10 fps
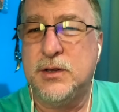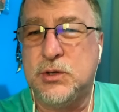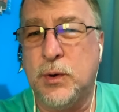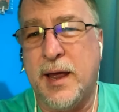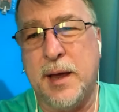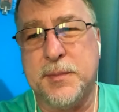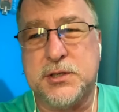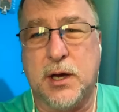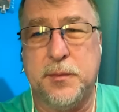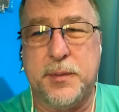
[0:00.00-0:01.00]
Do an
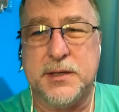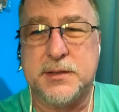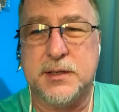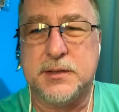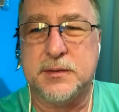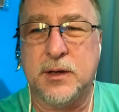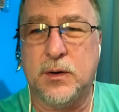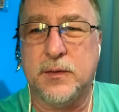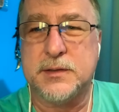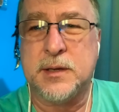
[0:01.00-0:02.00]
Amazon business, you
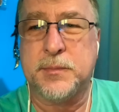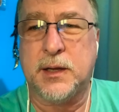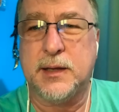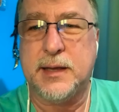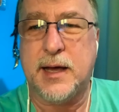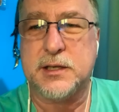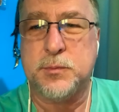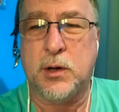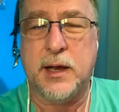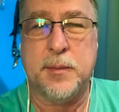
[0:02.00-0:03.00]
know, something like that, a
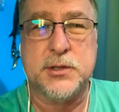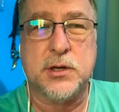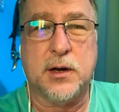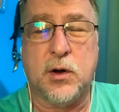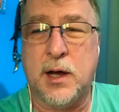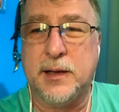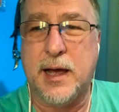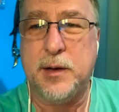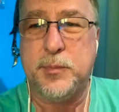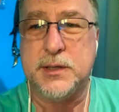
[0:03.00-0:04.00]
small Amazon
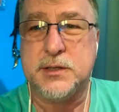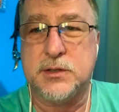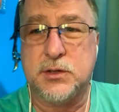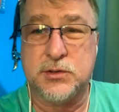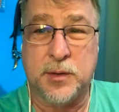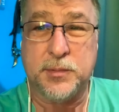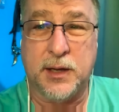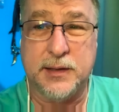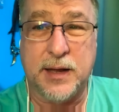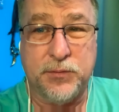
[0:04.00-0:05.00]
online business or something
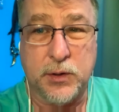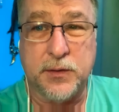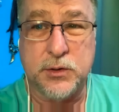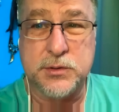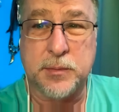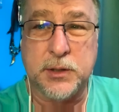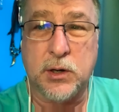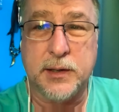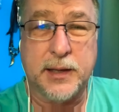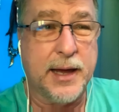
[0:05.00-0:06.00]
like that. If you can do something
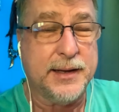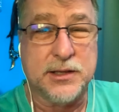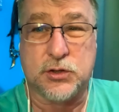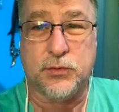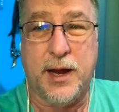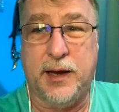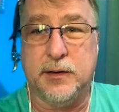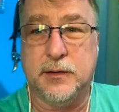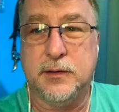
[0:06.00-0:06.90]
online, that's great.